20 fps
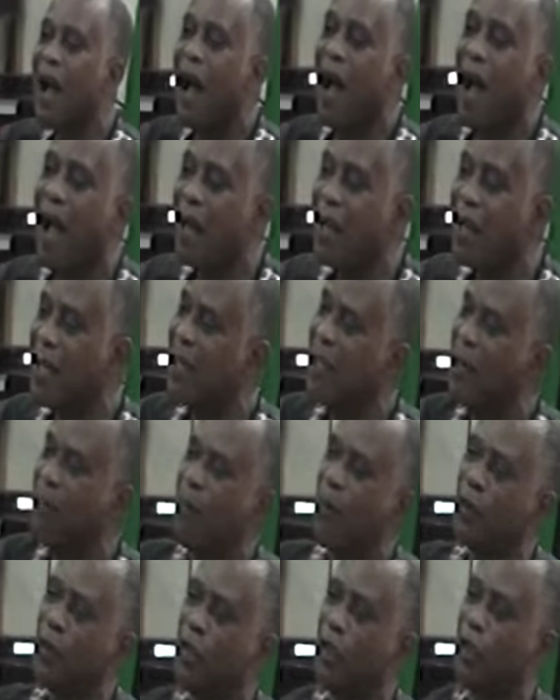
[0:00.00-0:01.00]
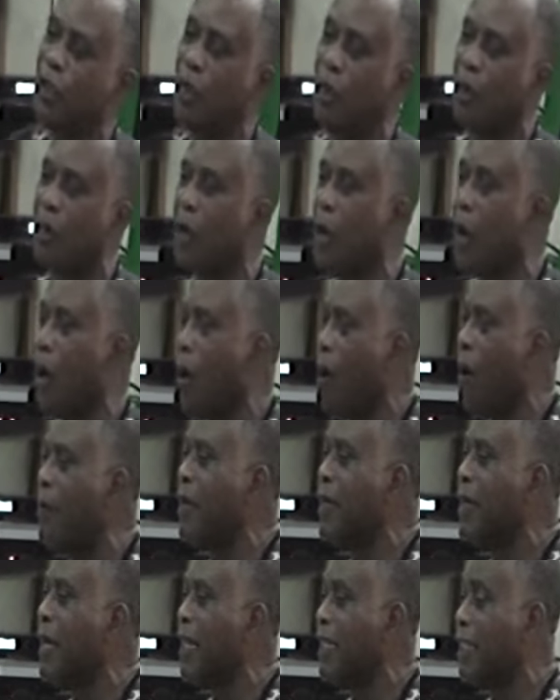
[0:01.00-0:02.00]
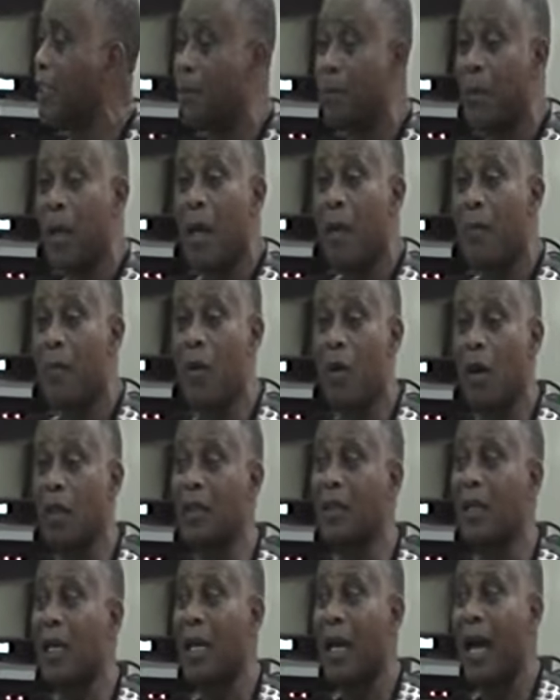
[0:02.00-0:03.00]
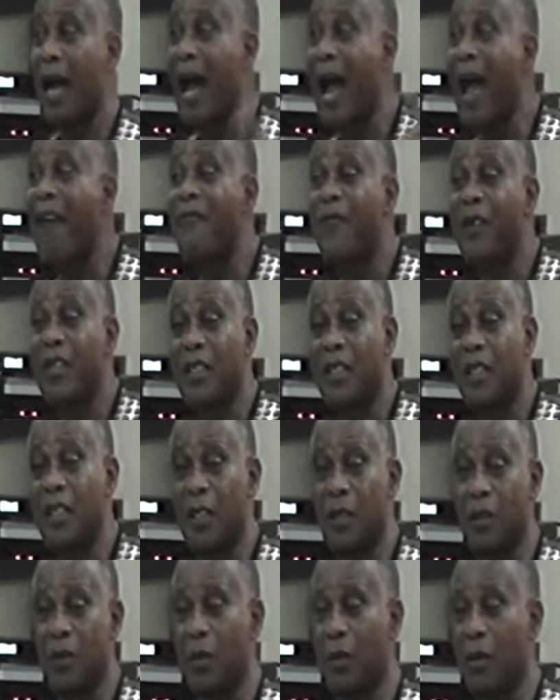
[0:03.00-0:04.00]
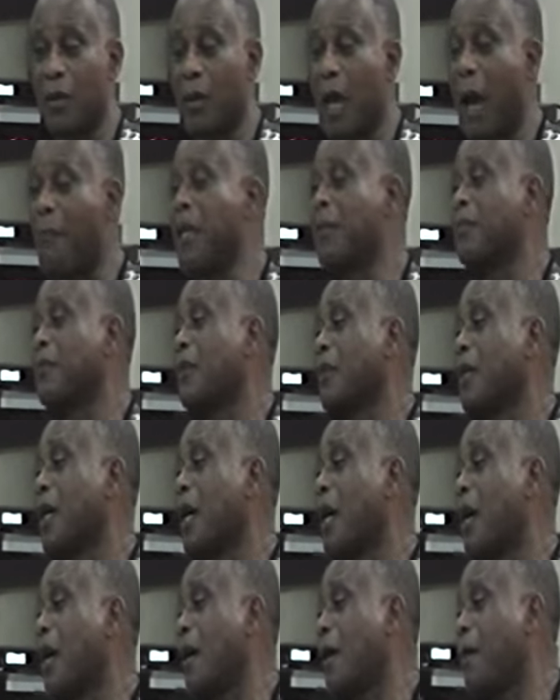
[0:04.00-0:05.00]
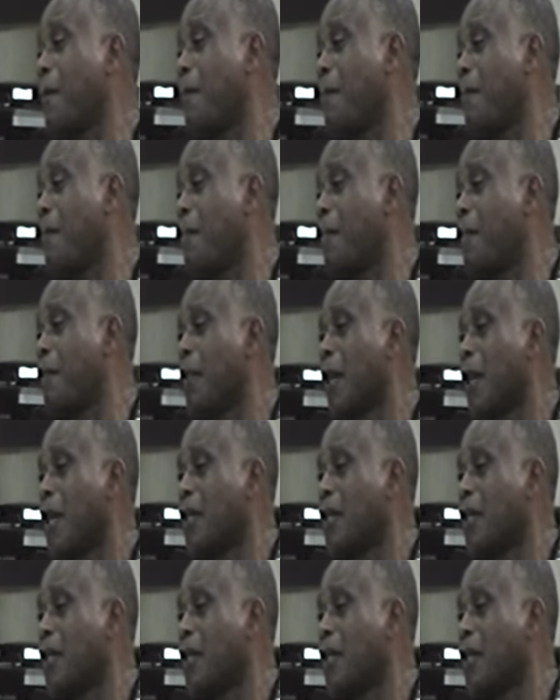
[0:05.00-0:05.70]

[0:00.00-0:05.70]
are in the position of leadership because IVCU, I mean, um,